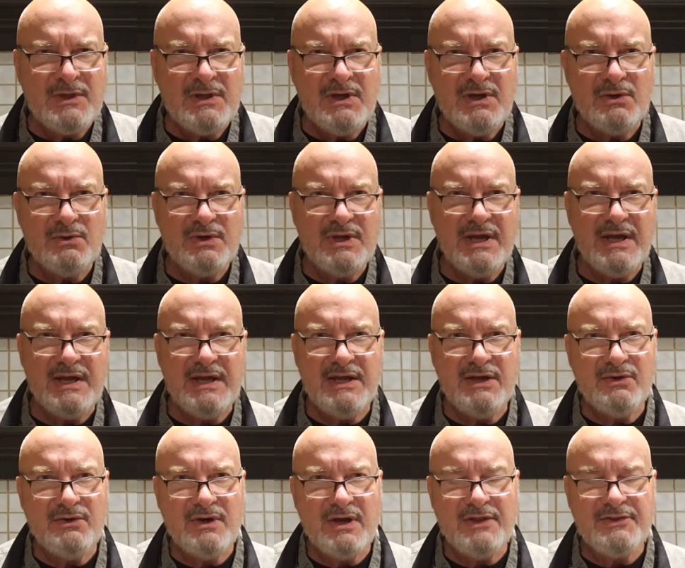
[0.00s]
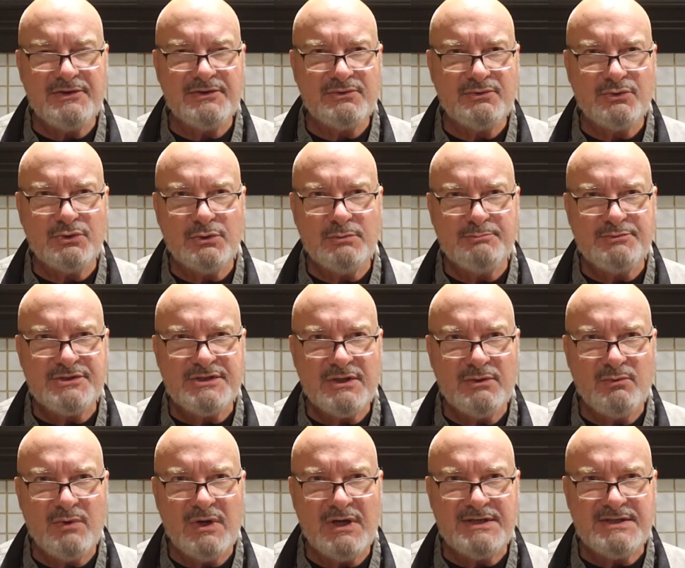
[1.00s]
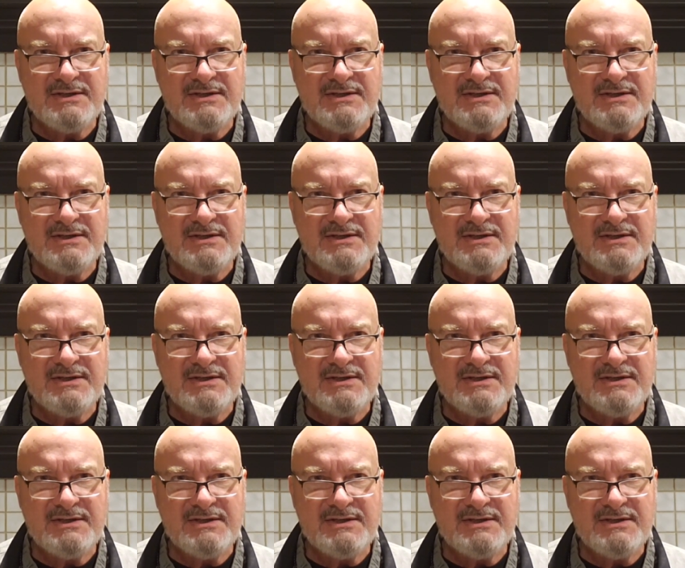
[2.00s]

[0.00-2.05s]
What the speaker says: okay, or other groups that want